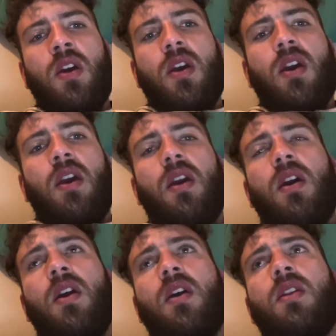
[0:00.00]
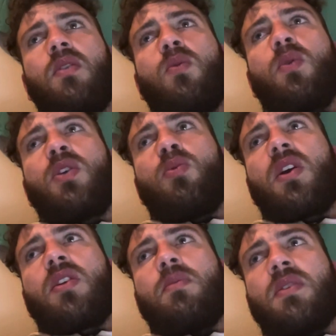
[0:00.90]
And when you work
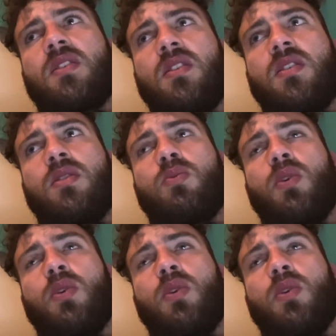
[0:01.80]
in a business,